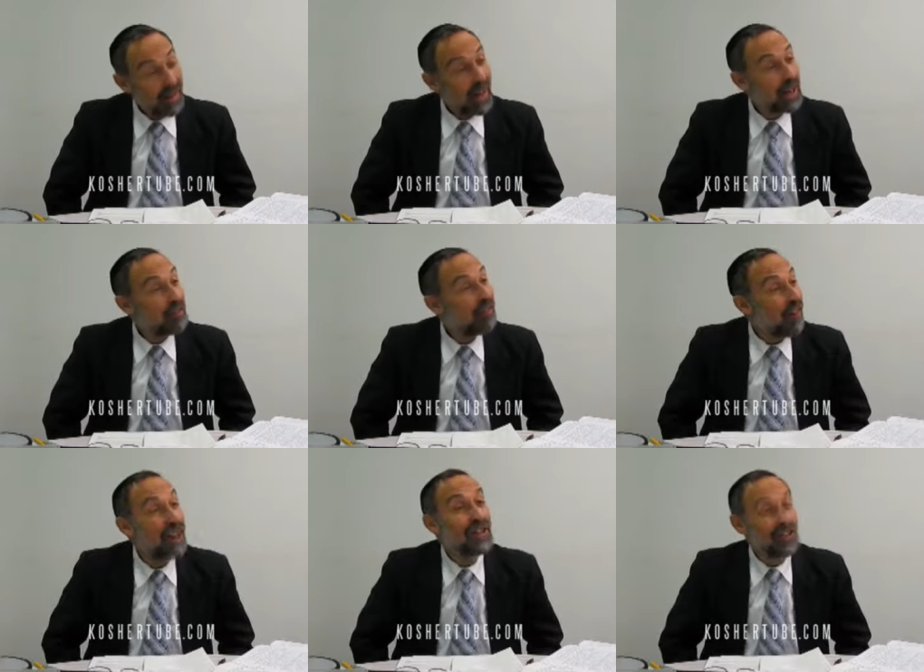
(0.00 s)
And
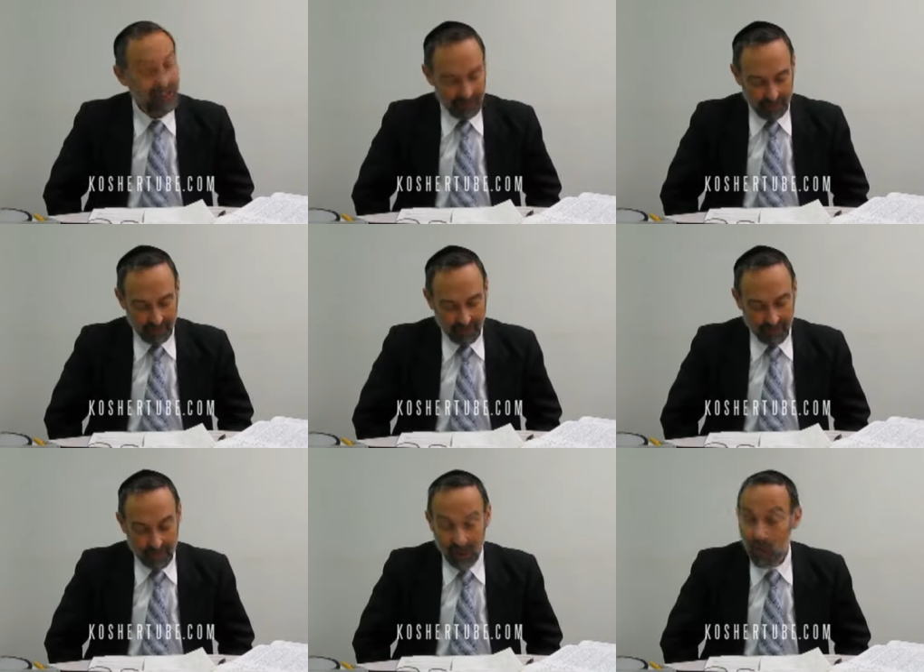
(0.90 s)
finally,
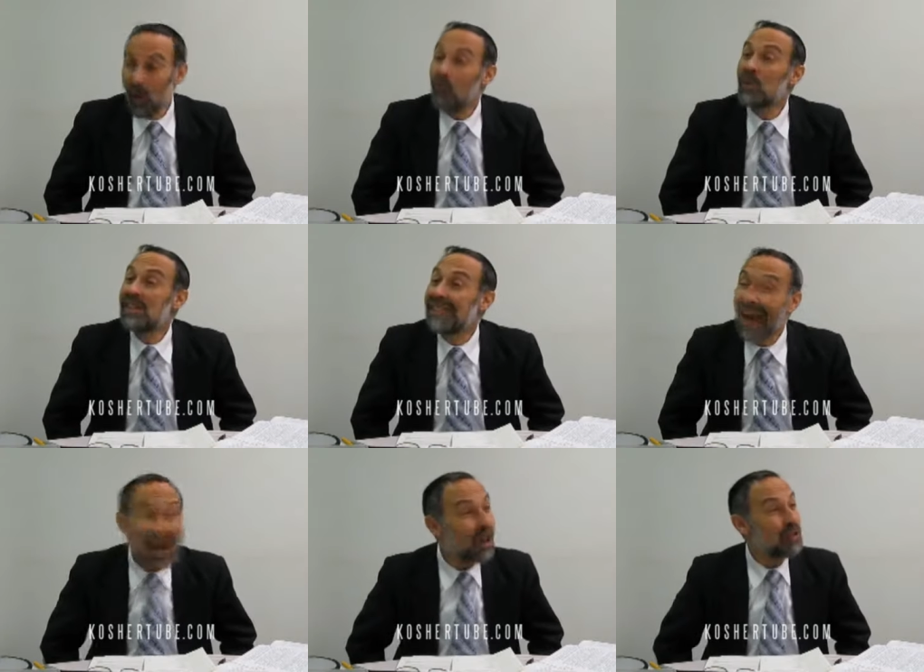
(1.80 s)
what was
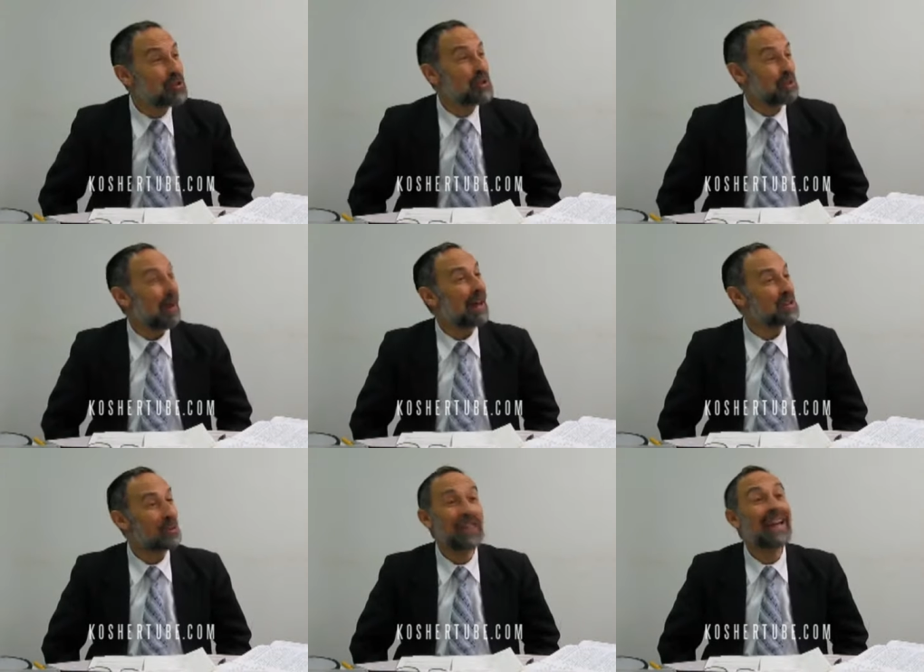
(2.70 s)
Yaakov's response
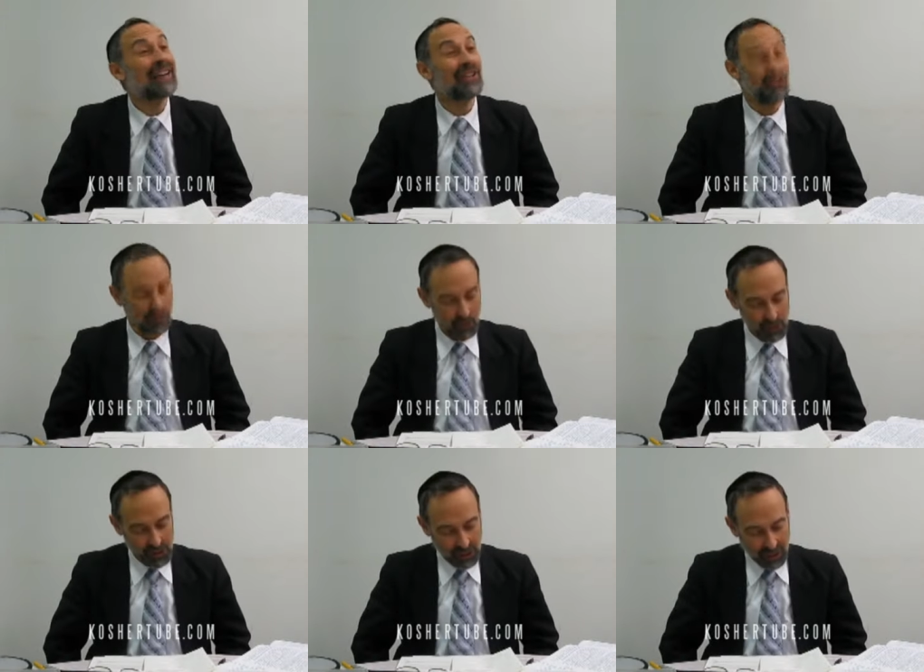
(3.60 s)
when he got the
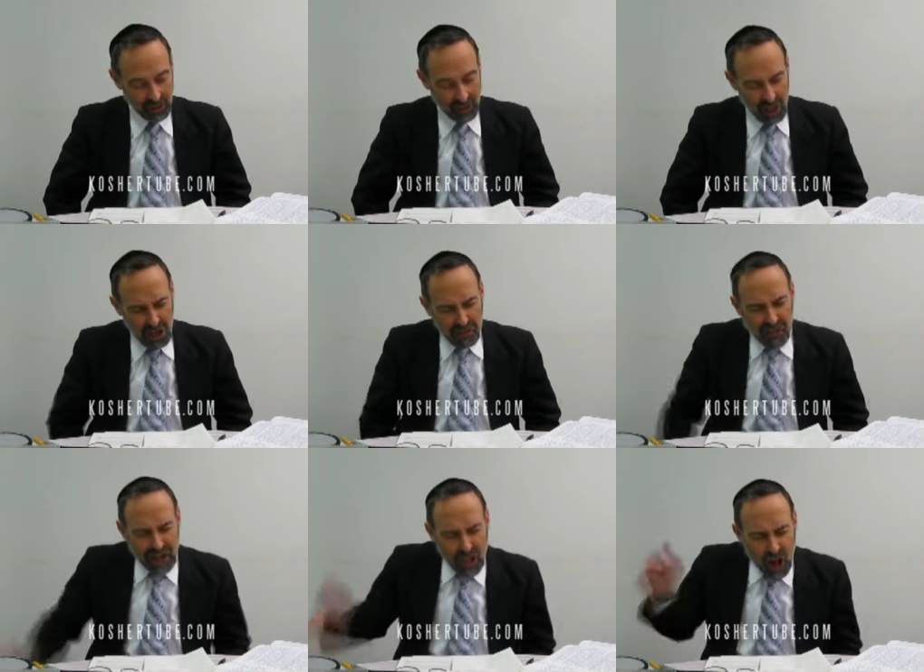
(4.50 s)
news?
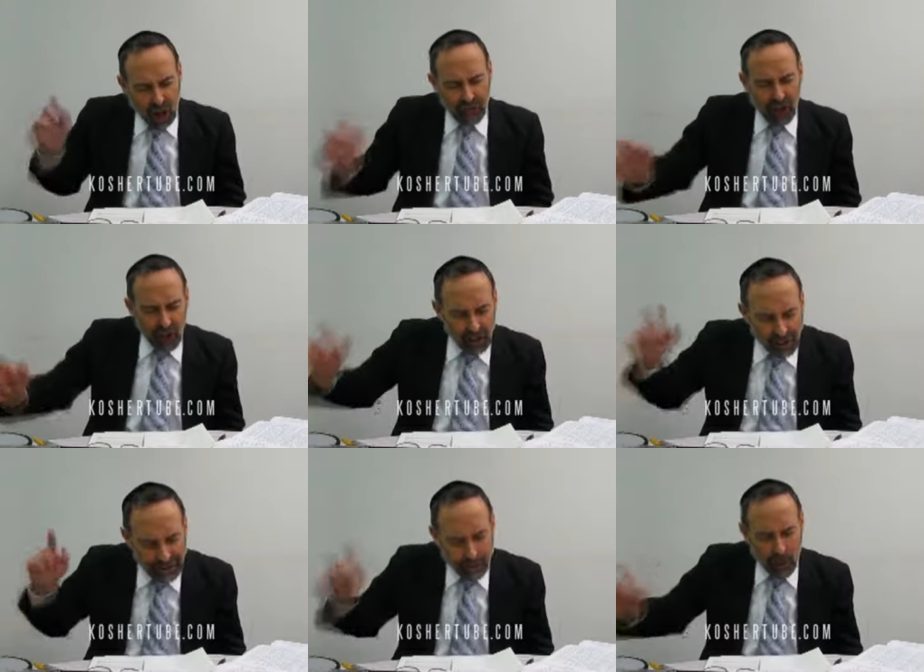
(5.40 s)
Vayafag
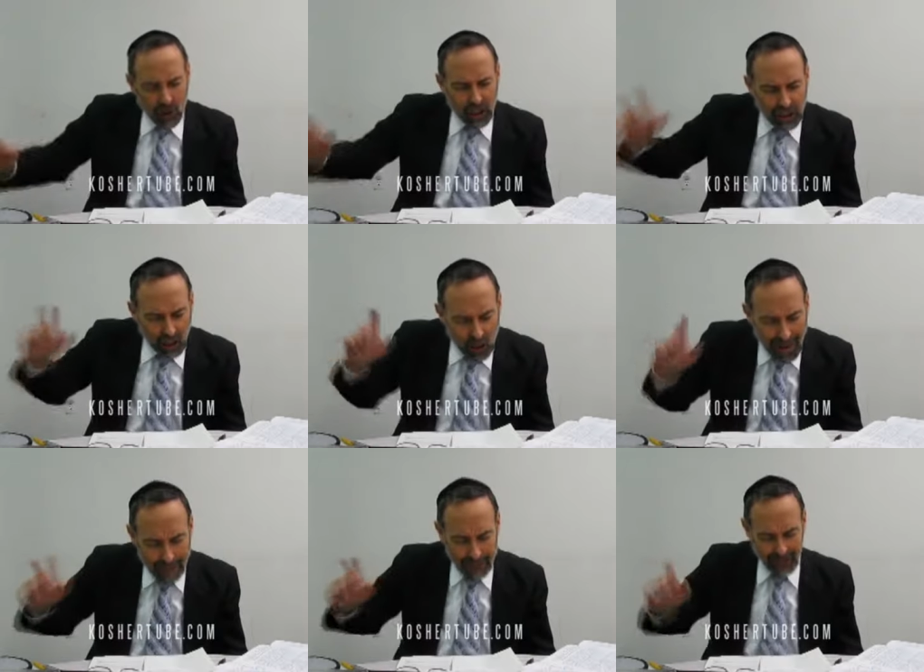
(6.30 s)
libo kilo
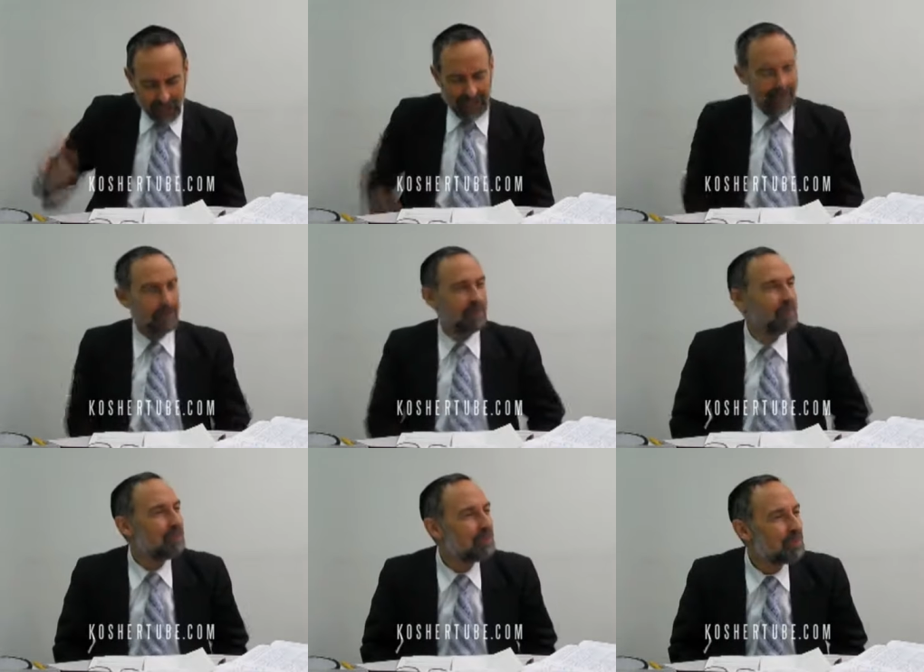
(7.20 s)
hemen lahem.
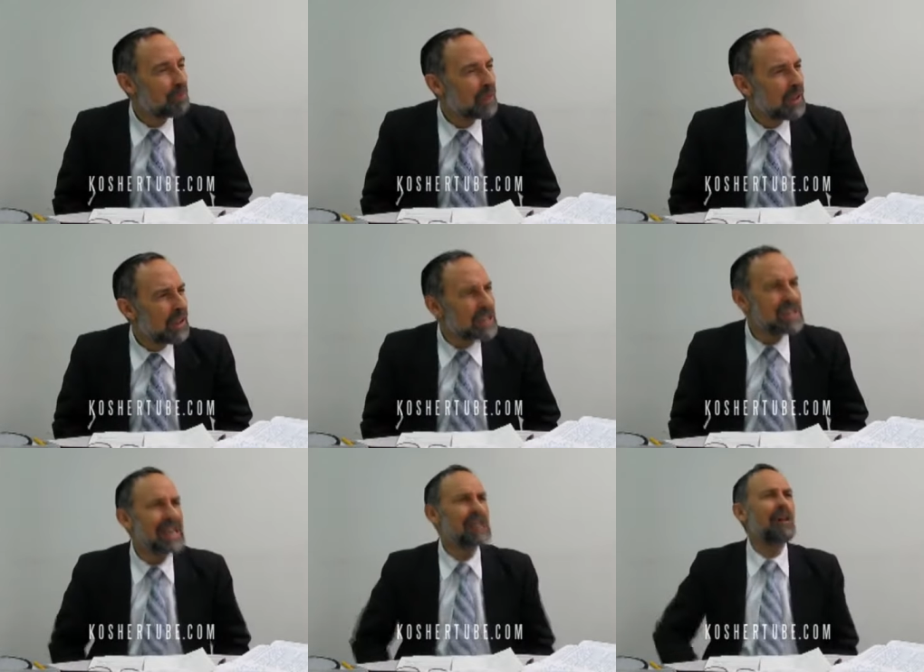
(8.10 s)

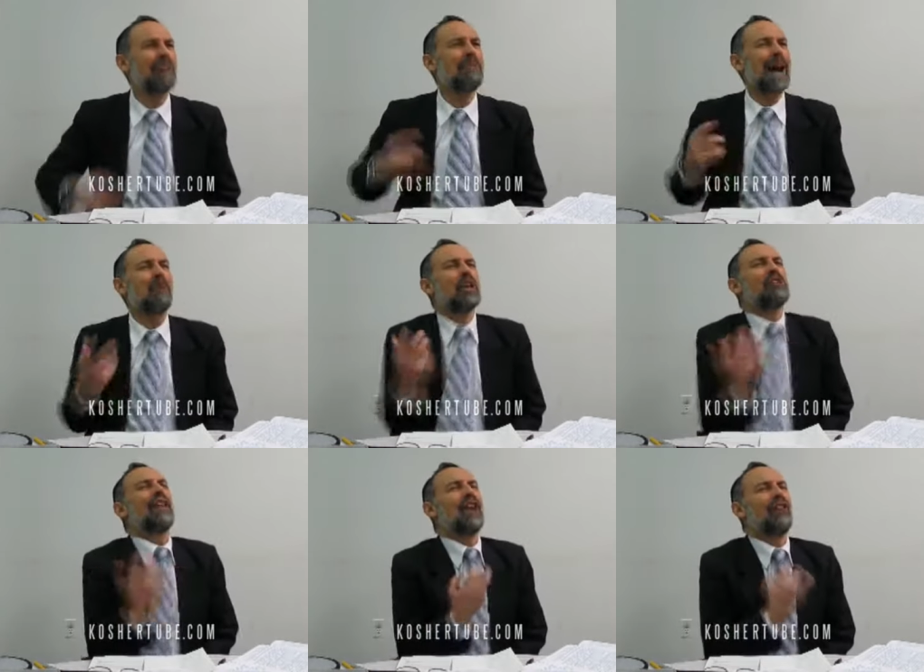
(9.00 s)
Says the Ramban, what is
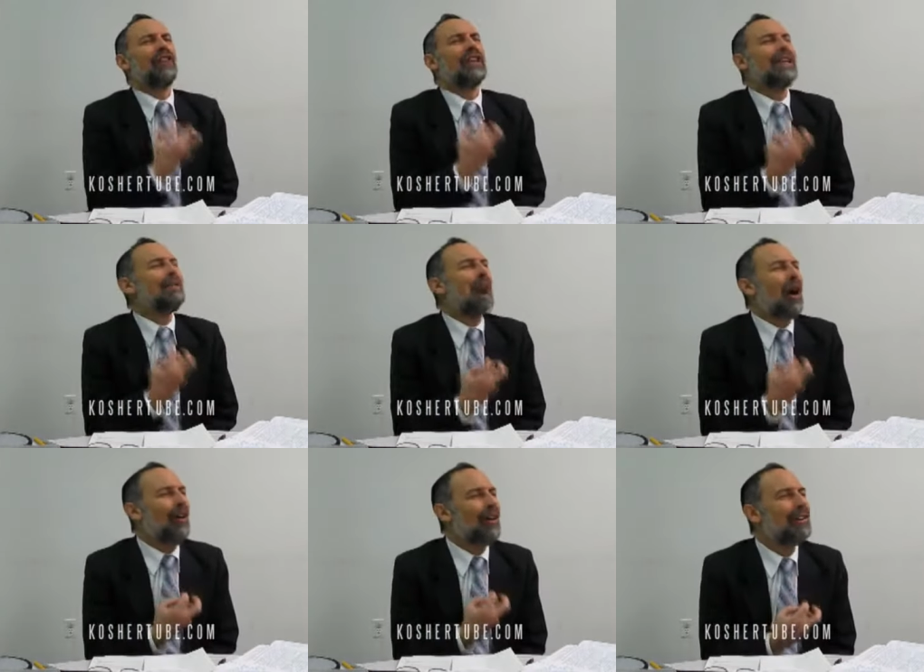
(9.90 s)
Vayafag
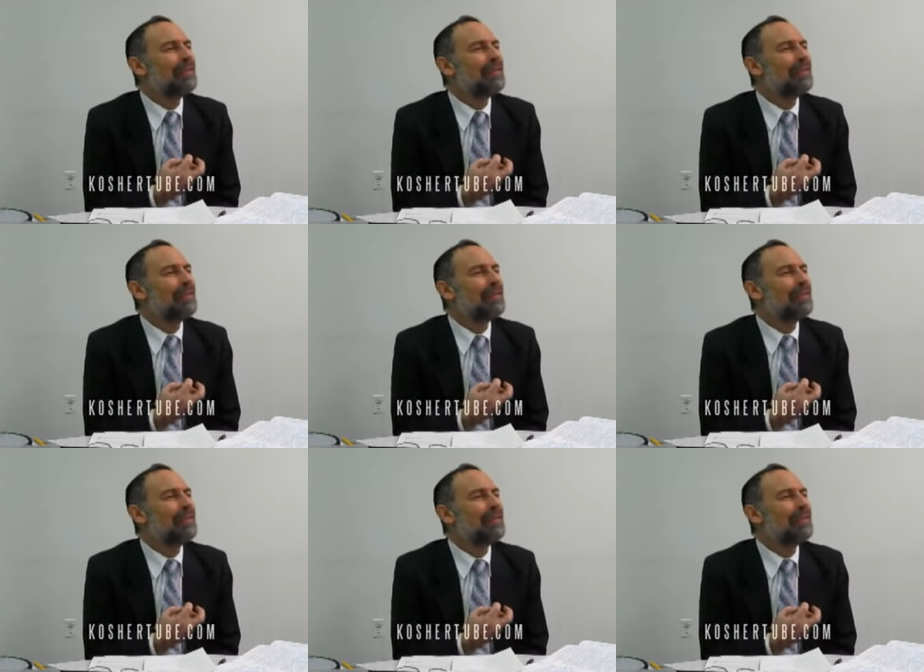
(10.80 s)
libo?